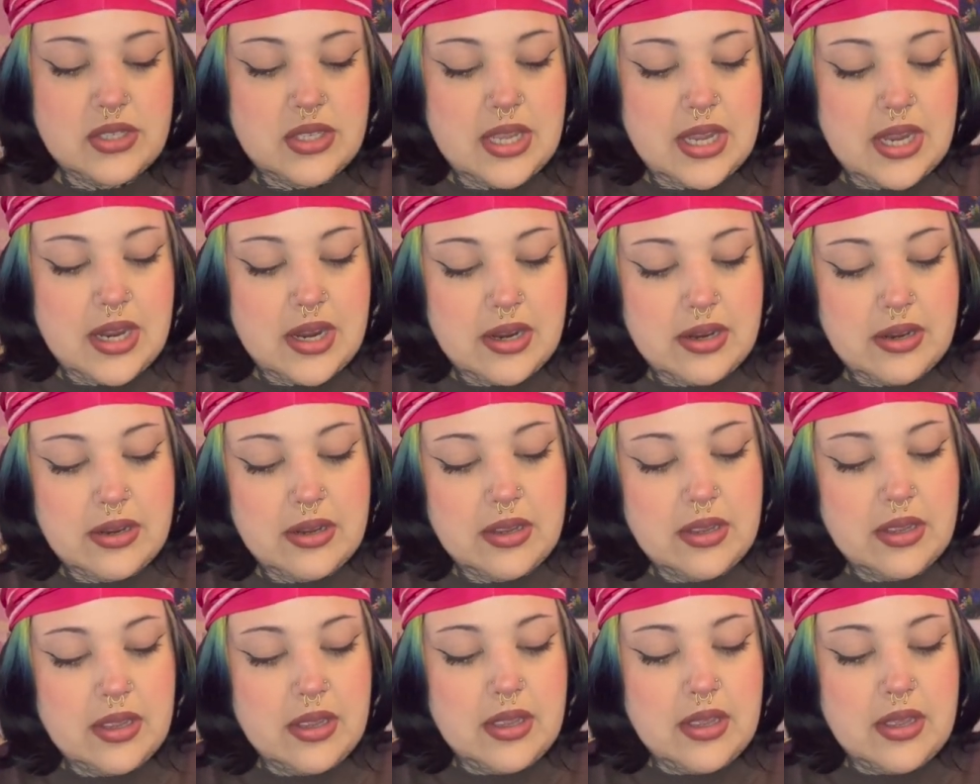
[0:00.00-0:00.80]
there.
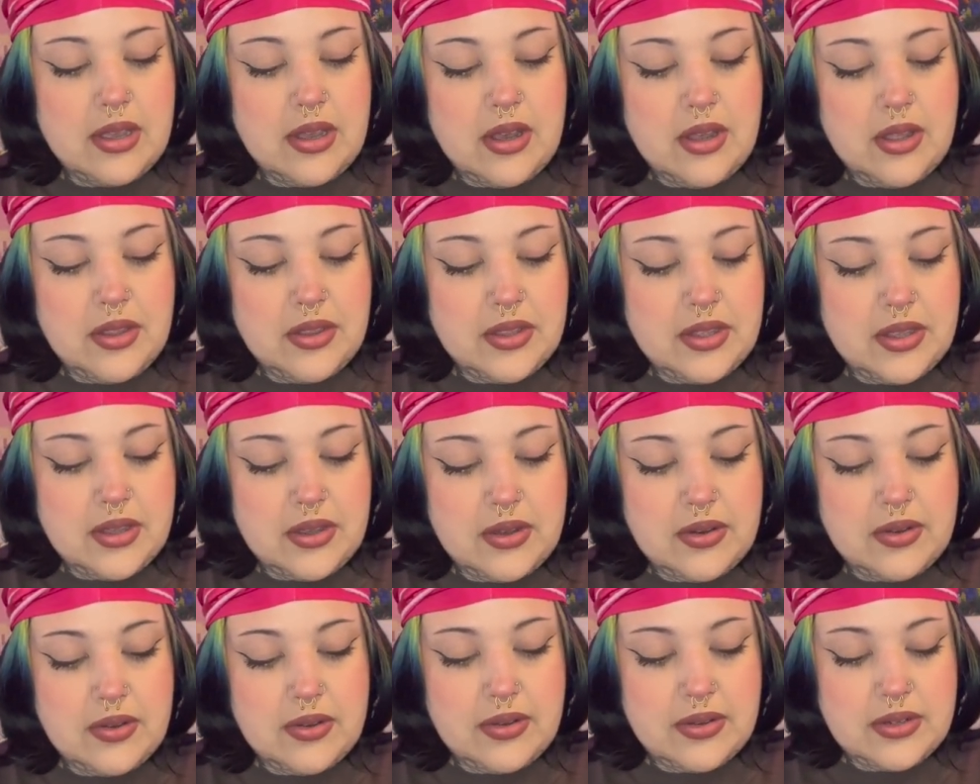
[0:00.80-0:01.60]

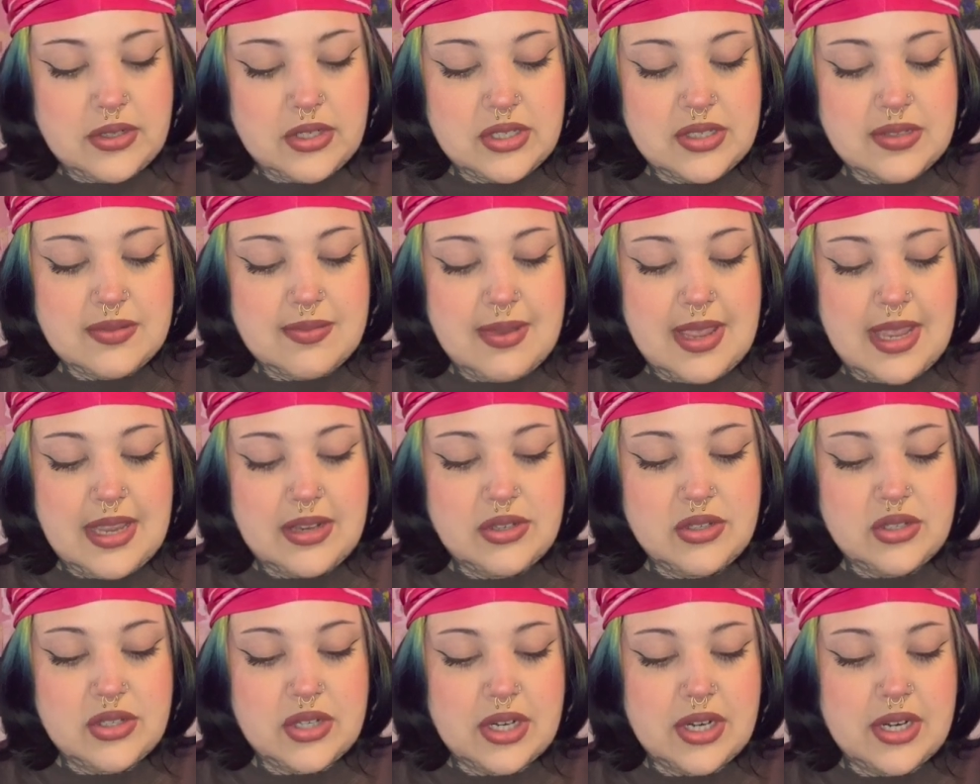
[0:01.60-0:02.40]
Although, just
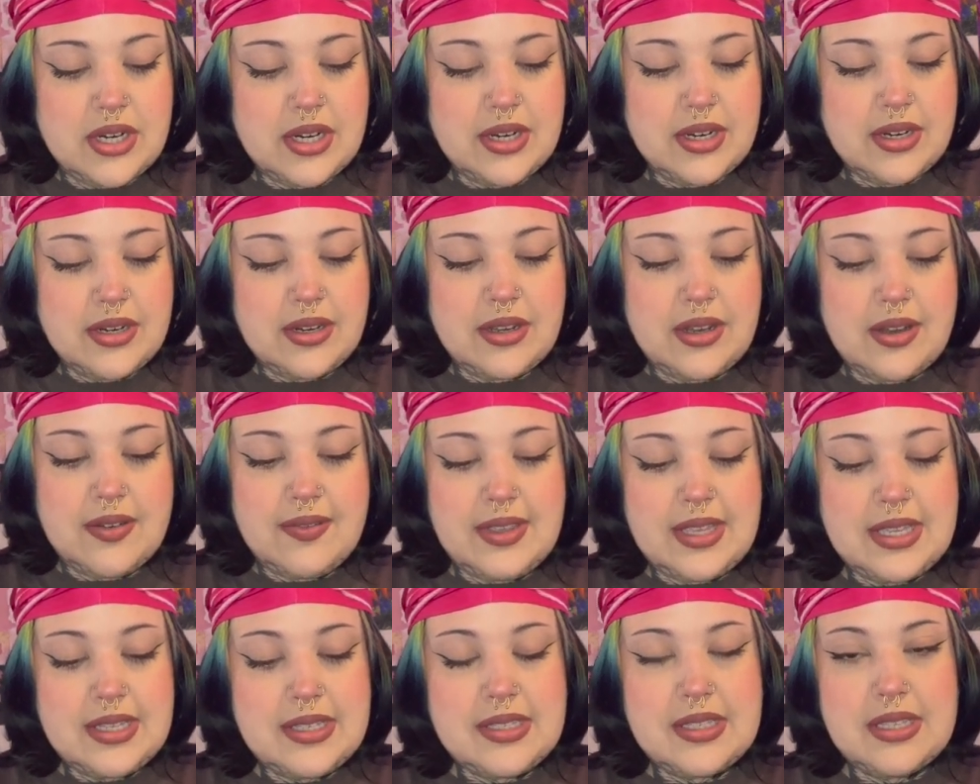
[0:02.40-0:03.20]
make sure,
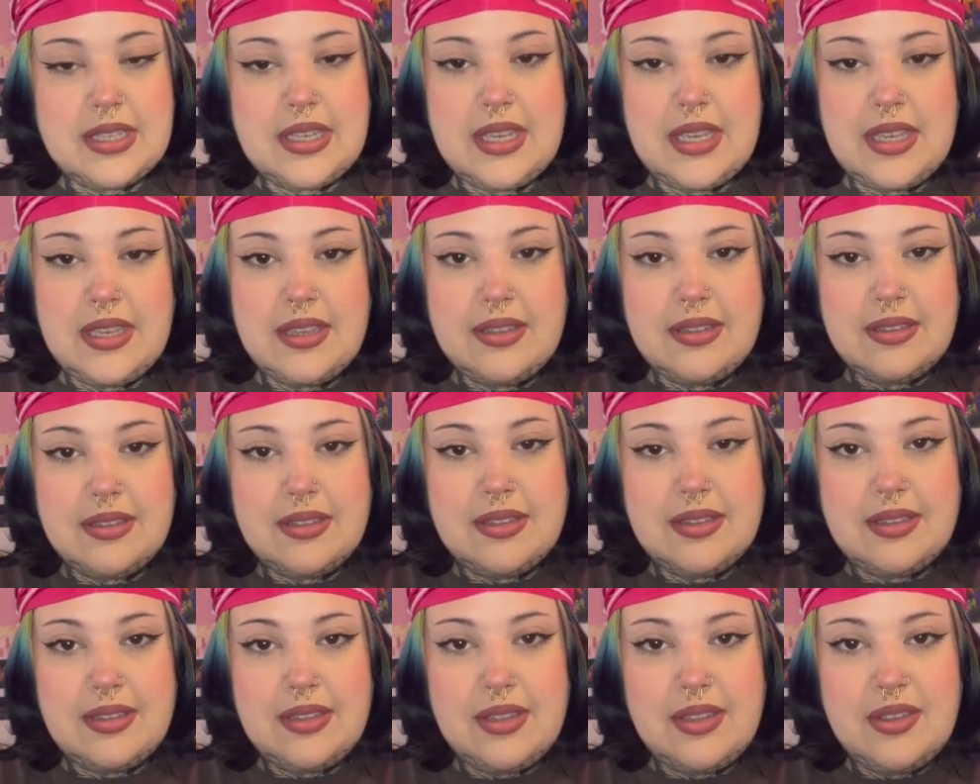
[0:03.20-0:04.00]
obviously,
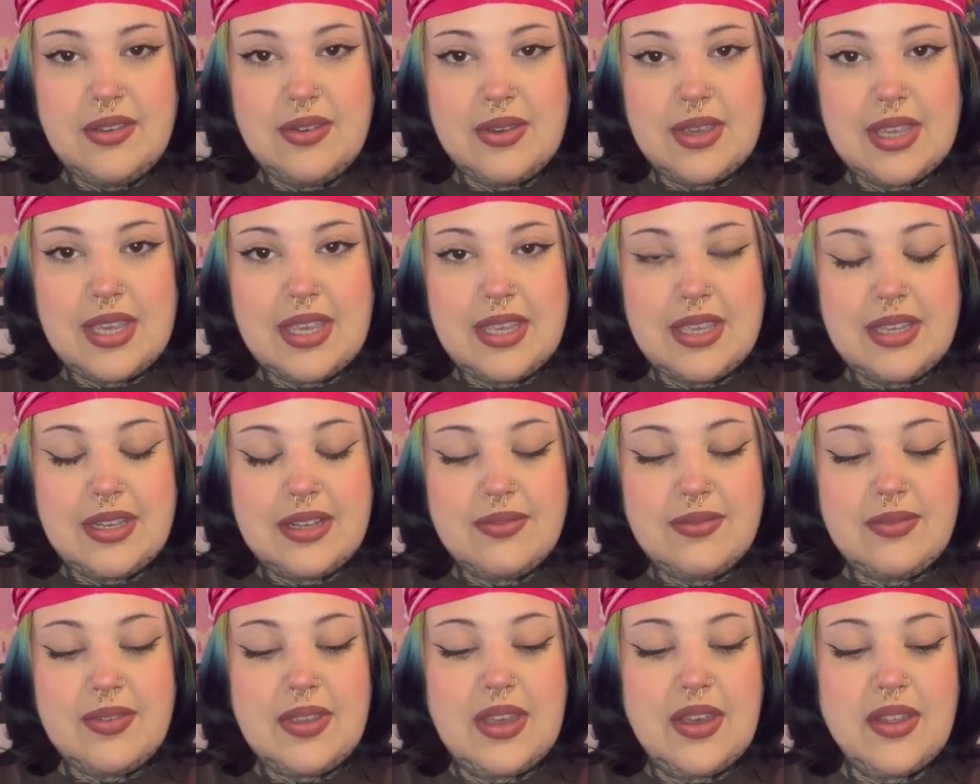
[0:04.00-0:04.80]
you
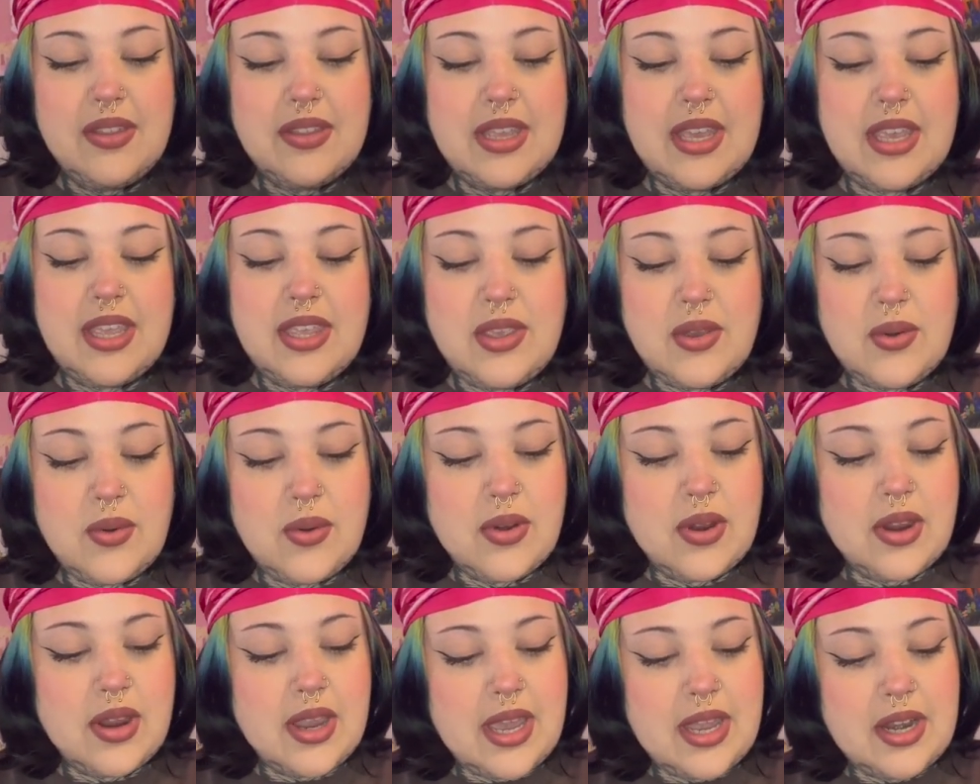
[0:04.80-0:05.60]
can feel that
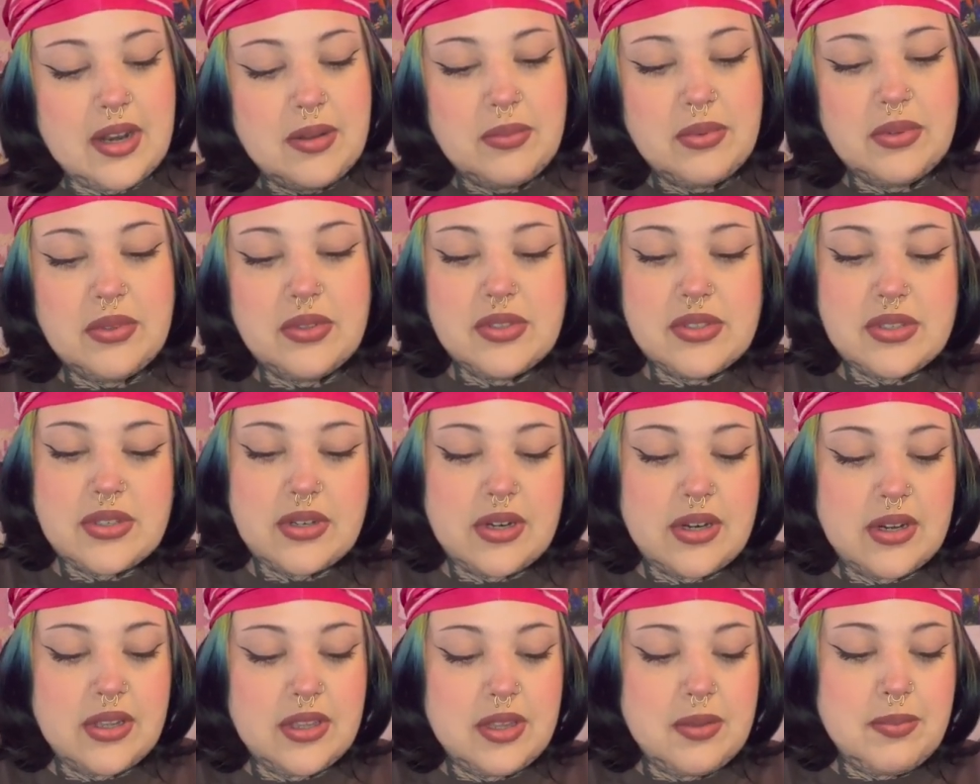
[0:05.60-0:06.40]
your edibles
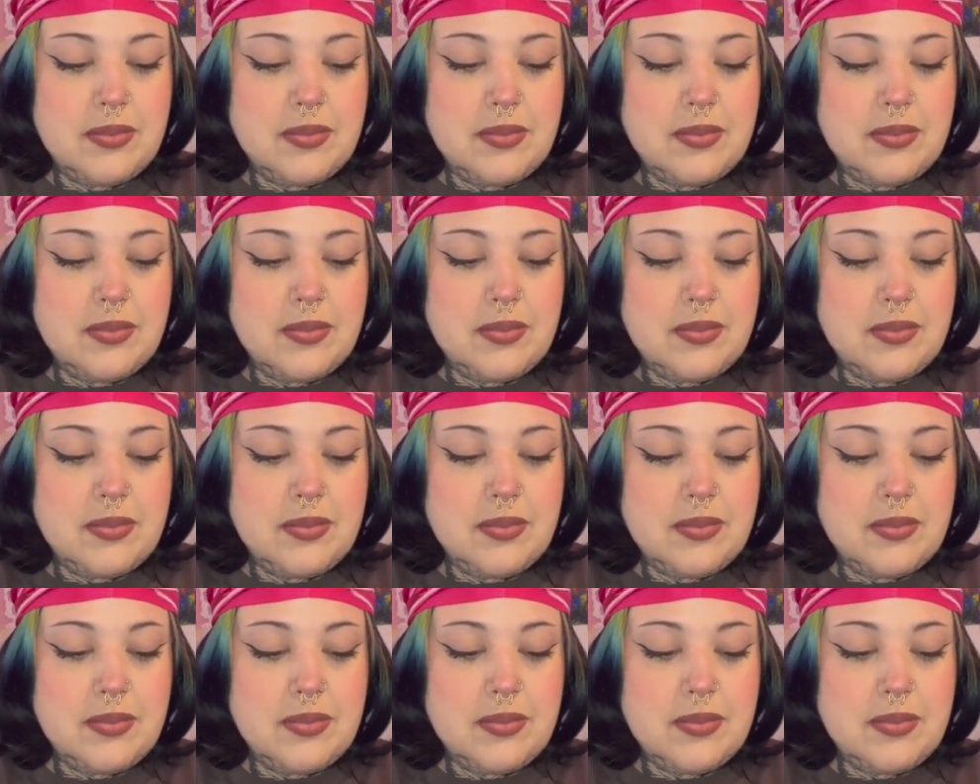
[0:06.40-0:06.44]
are on the